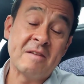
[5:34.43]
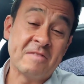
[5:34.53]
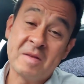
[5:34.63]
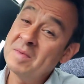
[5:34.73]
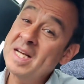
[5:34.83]

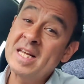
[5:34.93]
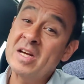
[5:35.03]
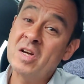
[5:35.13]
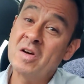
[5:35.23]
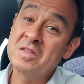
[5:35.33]
and for the money
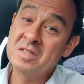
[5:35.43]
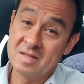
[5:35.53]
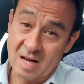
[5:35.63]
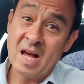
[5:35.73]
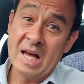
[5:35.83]
it
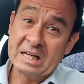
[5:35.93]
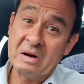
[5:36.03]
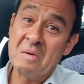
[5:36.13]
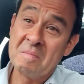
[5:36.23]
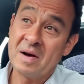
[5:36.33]
costs,
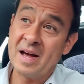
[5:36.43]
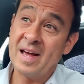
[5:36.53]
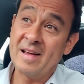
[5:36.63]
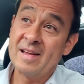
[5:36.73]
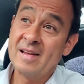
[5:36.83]
go and buy it.